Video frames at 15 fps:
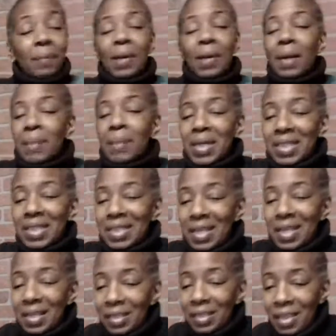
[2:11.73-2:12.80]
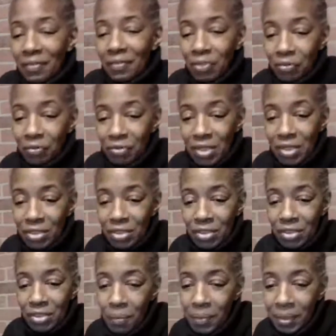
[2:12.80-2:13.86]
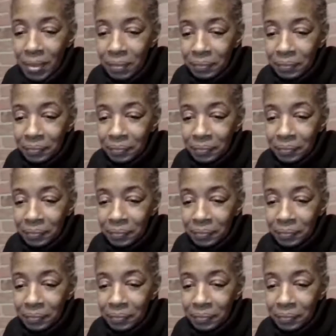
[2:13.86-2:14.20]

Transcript: but my son left the freezer open